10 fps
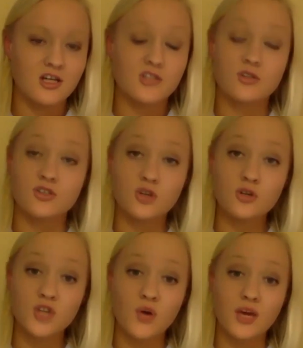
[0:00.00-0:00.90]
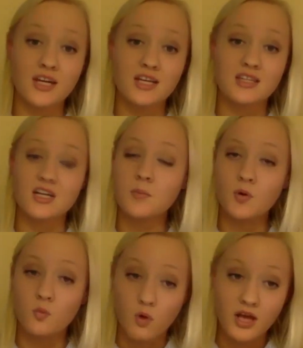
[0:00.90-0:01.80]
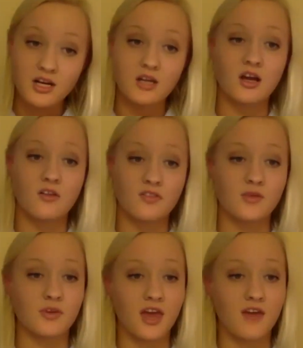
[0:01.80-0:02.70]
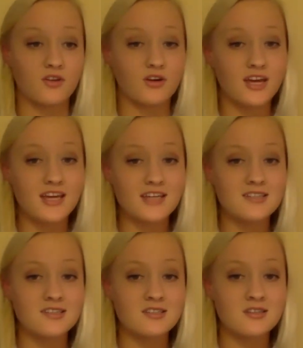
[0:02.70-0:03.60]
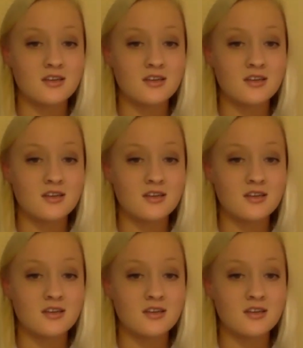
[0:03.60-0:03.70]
The results are in, and the number one unhealthy behavior is,